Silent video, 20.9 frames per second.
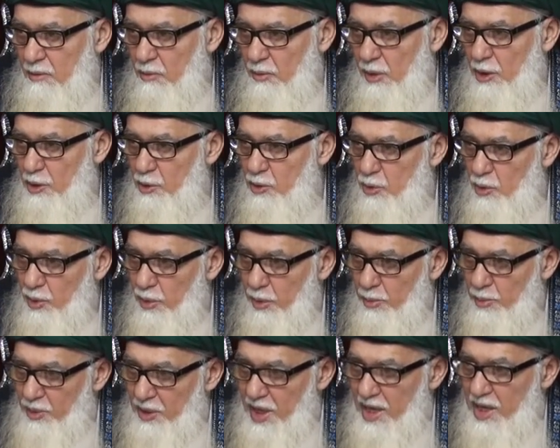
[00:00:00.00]
When you
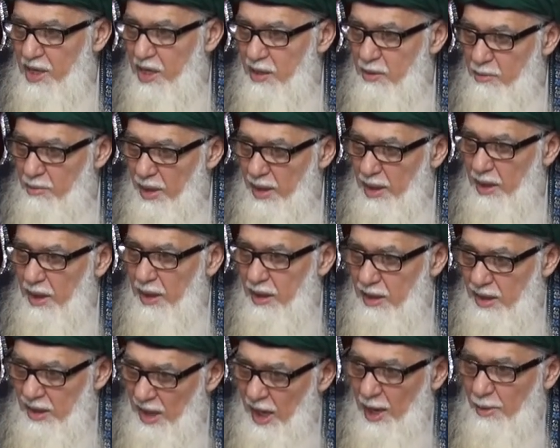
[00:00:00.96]
pray in Mecca,
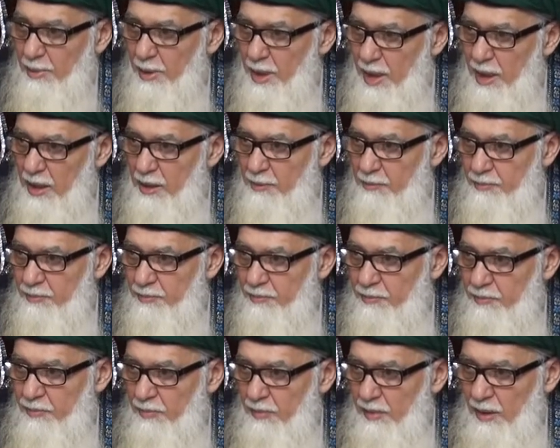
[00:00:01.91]
in Kaaba,
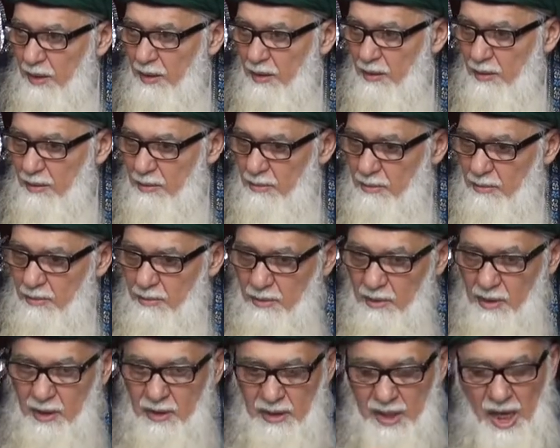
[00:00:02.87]

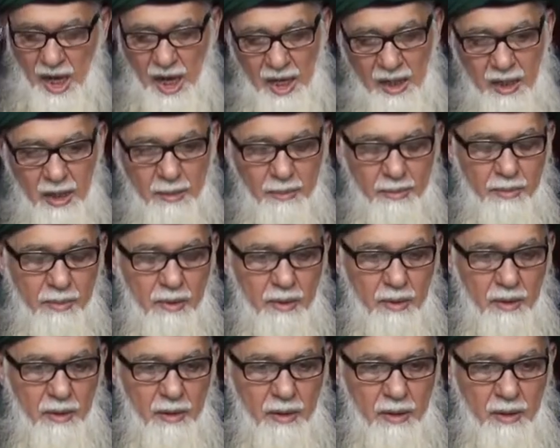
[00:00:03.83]
in the Haram,
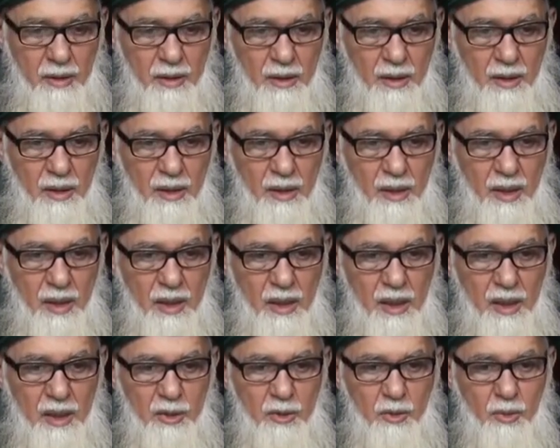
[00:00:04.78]

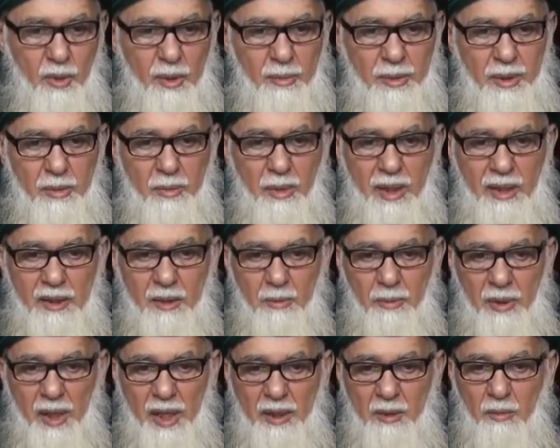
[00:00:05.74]
it will be
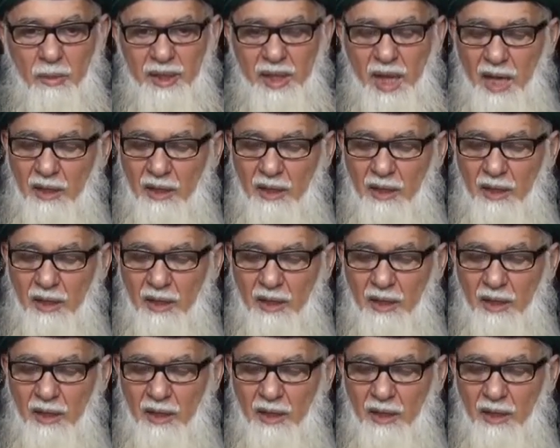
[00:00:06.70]
multiplied by